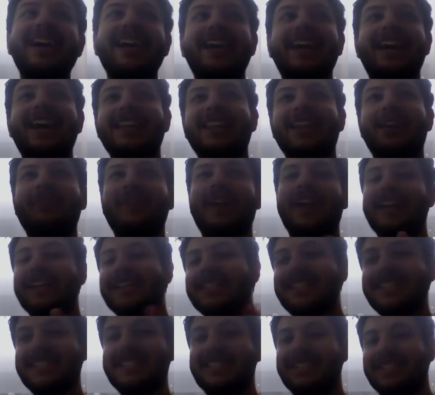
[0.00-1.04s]
he ended up getting
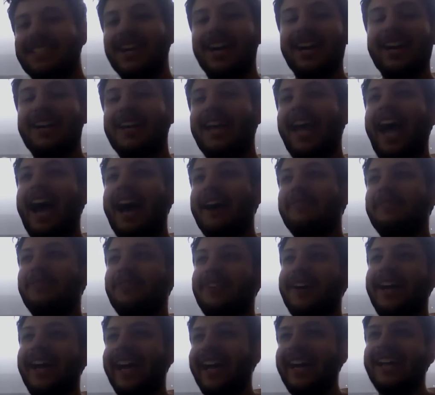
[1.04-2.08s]
stuck
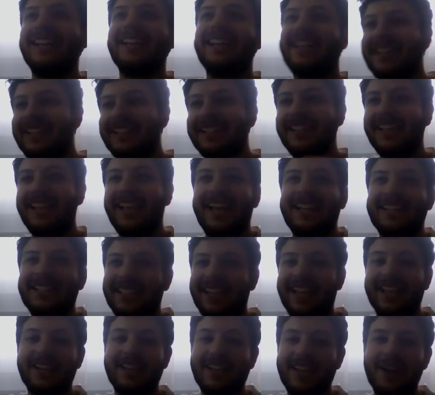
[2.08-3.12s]
halfway, and then they had to
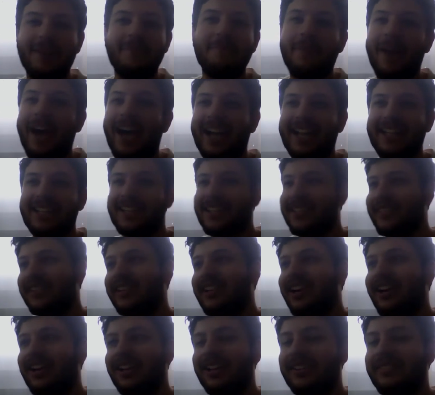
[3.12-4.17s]
like come back and do it
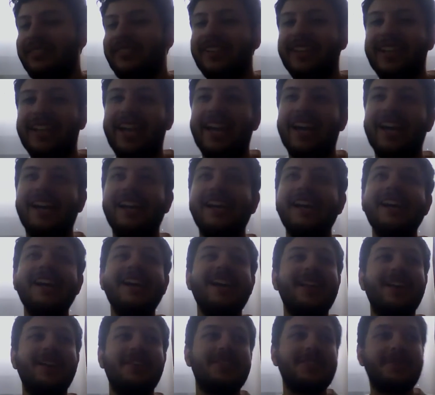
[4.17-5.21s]
all over again.
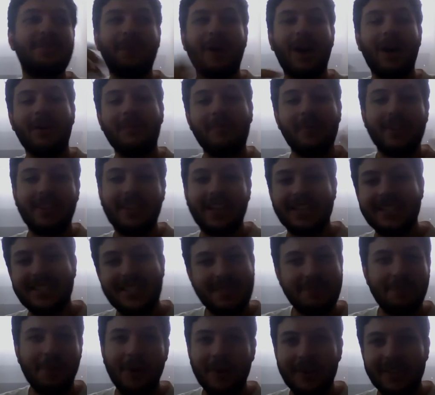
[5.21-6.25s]
There was a problem with like
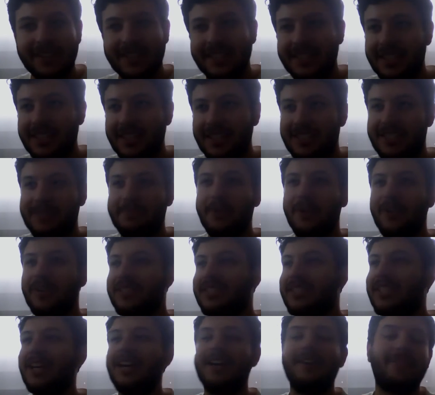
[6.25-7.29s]
smoke, smoke
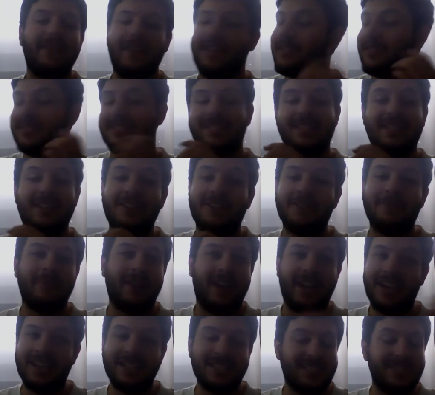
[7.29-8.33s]
stuff. It was oh my
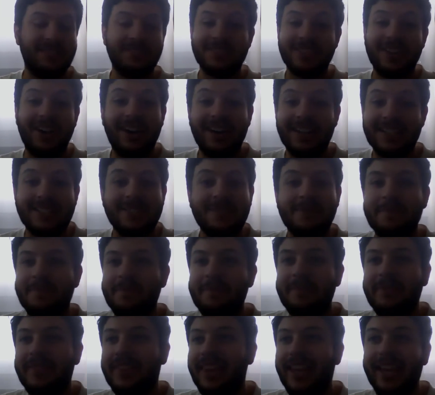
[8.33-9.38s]
gosh, it was awesome
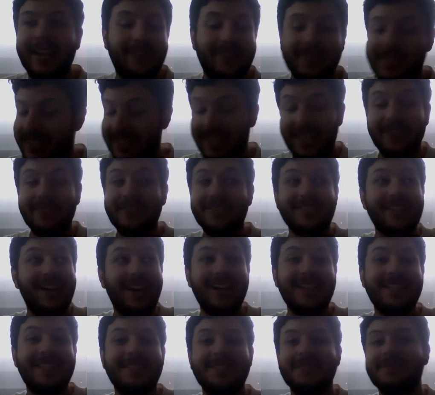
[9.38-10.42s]
it was it was
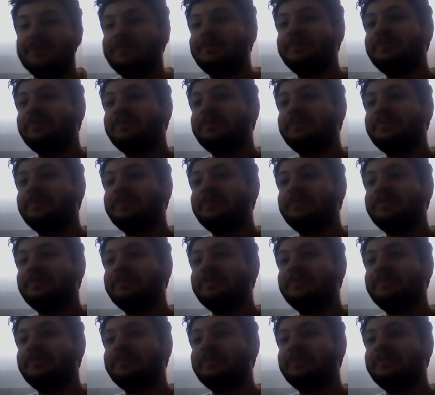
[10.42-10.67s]
awesome.